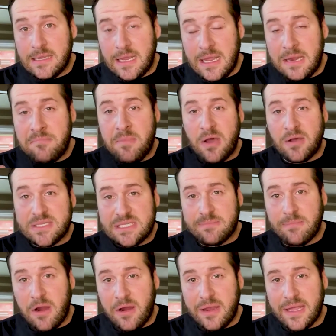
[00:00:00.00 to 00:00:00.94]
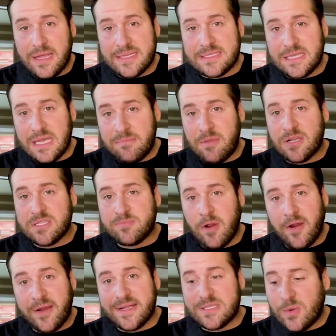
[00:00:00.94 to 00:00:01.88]
in most markets, in most
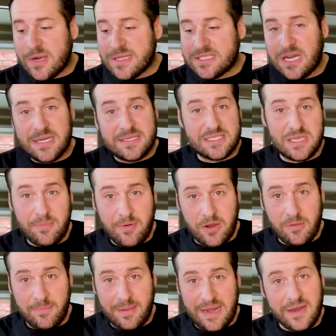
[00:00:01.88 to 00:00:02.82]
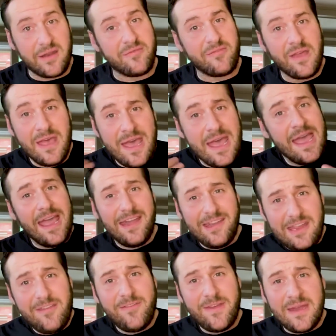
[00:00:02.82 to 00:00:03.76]
markets where it's not super competitive.
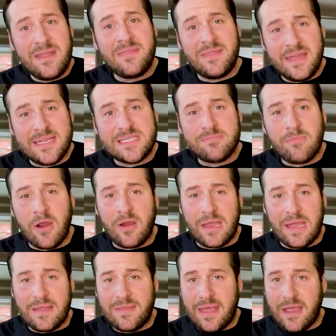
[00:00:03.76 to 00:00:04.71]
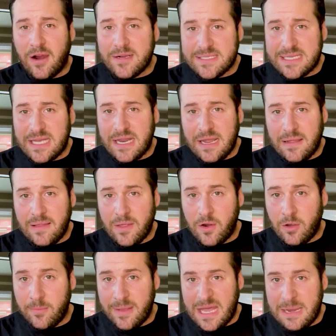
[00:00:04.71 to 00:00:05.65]
And even in this market, they are sitting a
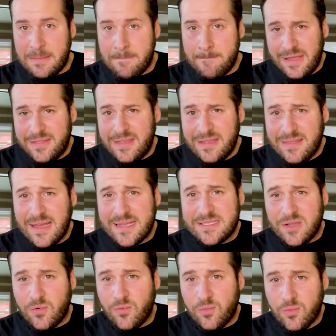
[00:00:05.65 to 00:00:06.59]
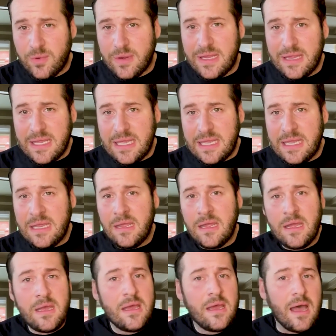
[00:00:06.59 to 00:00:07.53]
little bit. I think that's a really
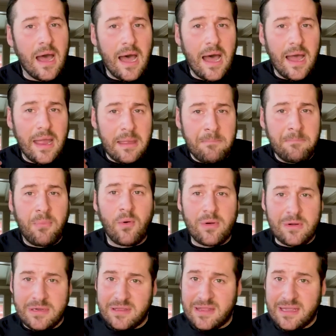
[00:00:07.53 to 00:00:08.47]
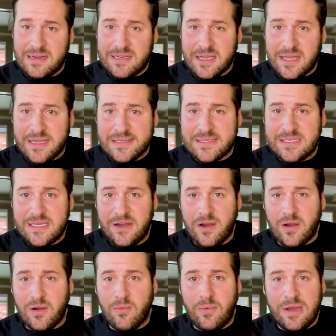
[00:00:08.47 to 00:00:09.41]
uh, important thing to
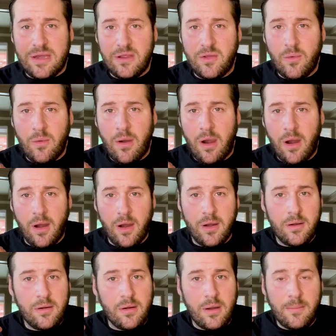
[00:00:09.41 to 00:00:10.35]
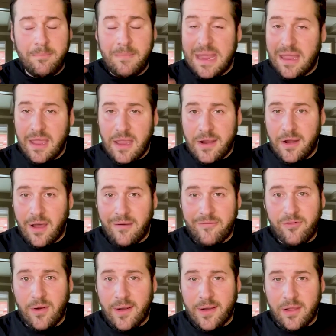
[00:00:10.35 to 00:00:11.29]
consider when you are making an
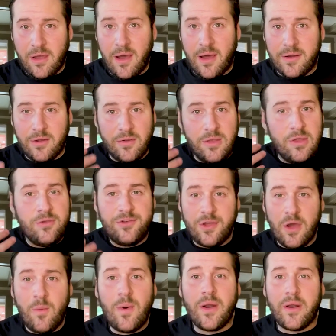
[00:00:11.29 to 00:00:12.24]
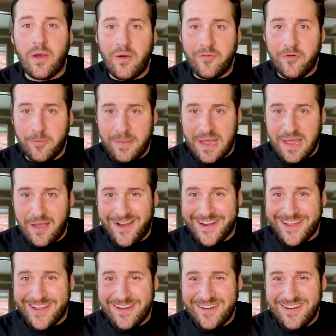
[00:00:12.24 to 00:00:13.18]
offer on a condo. You don't want to overpay on
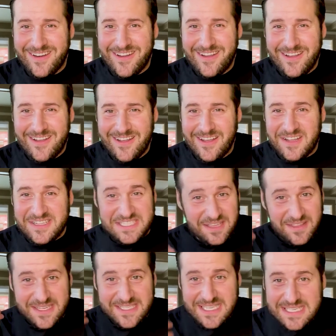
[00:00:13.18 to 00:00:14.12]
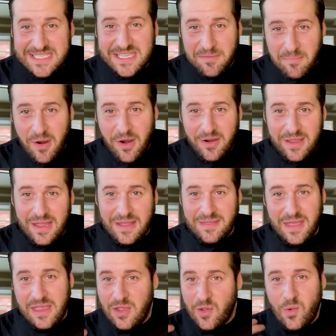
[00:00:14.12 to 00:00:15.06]
it. And so this is the
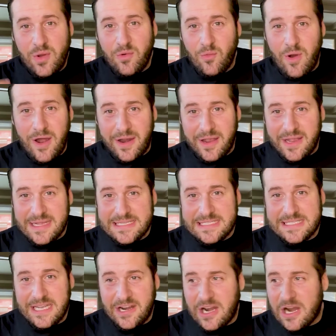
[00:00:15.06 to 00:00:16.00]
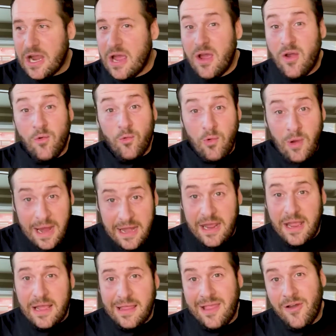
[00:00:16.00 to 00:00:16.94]
market that you would want to consider
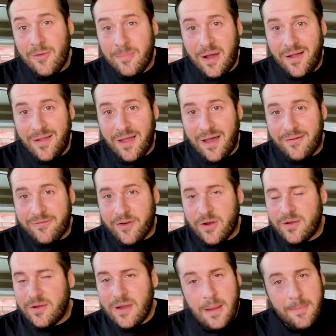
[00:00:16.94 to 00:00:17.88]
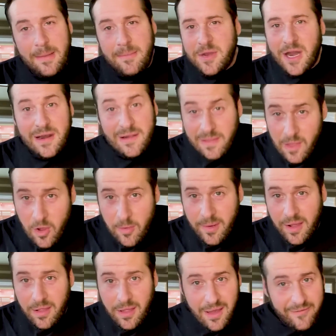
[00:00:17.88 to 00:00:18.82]
writing a low ball offer, or maybe not a low
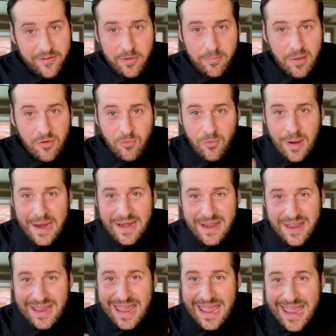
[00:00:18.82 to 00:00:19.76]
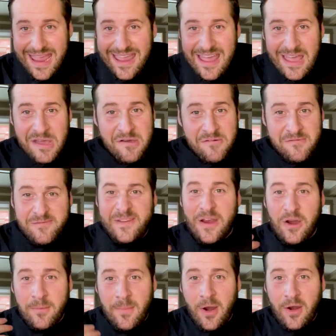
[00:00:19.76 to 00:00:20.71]
ball offer, but writing a
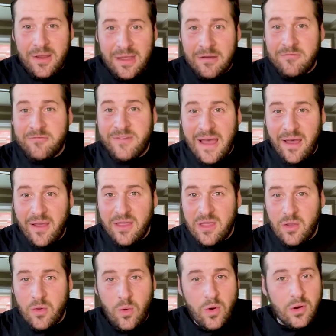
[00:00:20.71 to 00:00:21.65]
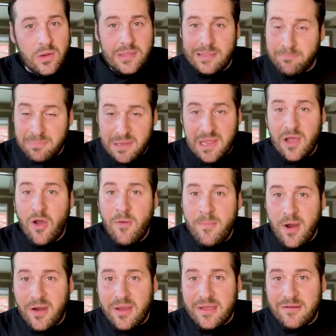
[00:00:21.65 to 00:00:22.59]
fair market value or below
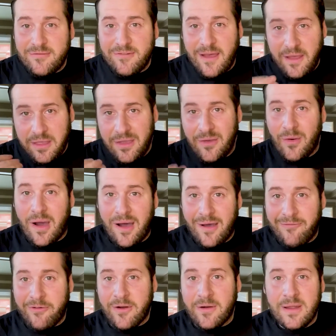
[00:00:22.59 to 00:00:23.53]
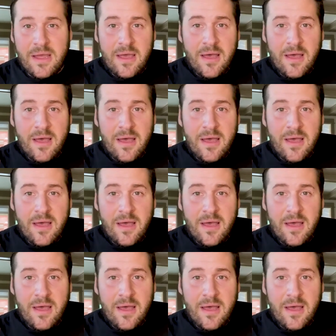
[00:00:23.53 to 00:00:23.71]
market value offer